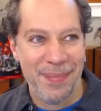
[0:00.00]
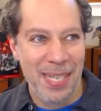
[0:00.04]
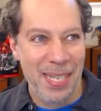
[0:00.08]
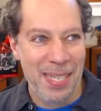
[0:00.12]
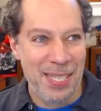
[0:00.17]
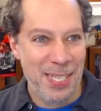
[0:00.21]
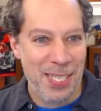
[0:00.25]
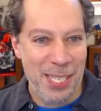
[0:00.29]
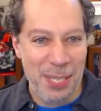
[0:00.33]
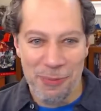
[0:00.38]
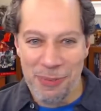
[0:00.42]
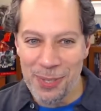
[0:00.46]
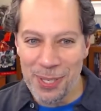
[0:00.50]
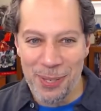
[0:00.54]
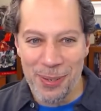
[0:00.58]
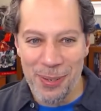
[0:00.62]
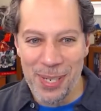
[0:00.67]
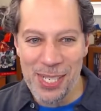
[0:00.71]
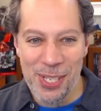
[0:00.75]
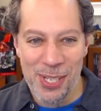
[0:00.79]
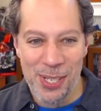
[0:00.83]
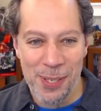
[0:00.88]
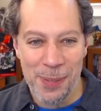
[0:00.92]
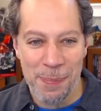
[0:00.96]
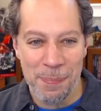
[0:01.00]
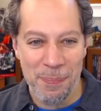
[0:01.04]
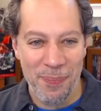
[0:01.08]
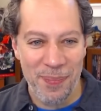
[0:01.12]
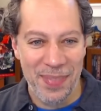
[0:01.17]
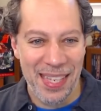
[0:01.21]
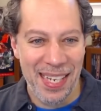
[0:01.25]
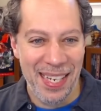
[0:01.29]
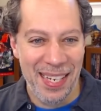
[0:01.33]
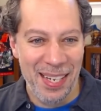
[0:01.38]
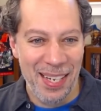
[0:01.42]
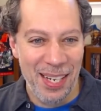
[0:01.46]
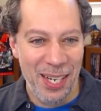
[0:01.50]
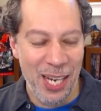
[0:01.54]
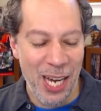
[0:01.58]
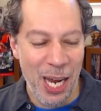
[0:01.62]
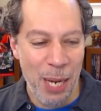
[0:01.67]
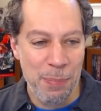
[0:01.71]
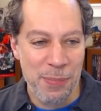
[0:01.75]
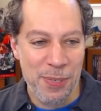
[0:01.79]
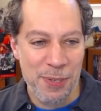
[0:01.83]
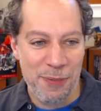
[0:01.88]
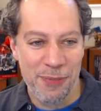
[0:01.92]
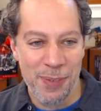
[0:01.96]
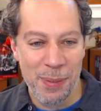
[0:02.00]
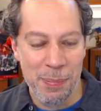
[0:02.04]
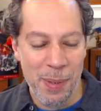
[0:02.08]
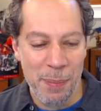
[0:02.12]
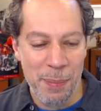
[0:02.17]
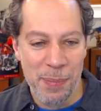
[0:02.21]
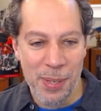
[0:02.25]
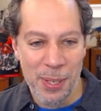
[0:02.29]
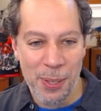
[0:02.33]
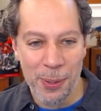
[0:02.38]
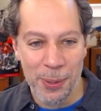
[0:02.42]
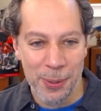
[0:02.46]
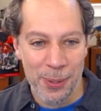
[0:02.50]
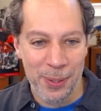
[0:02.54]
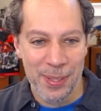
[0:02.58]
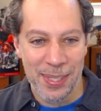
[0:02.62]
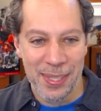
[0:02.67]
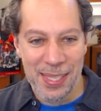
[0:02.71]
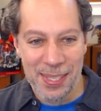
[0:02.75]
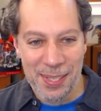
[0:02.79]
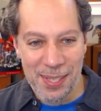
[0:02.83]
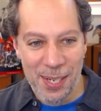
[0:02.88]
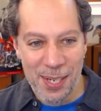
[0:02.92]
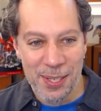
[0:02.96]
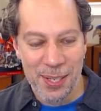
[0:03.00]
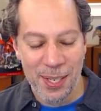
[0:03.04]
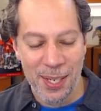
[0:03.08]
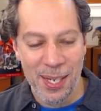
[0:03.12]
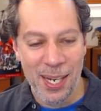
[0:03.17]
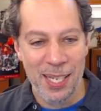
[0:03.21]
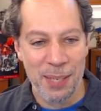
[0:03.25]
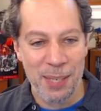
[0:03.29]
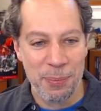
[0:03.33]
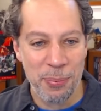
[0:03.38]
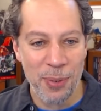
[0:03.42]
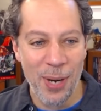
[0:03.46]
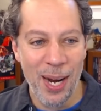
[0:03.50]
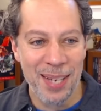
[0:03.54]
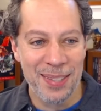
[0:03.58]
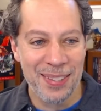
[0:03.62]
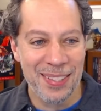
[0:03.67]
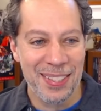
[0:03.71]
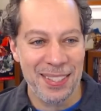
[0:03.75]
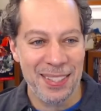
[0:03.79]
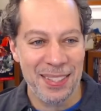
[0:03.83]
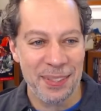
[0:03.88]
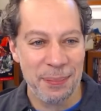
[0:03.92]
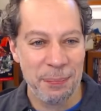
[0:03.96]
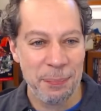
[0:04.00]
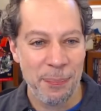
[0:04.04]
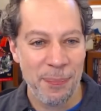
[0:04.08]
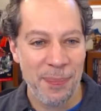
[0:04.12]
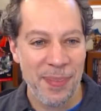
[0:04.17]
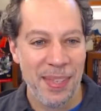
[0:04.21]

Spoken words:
a different creature that comes from a Beholder that's undergone a process.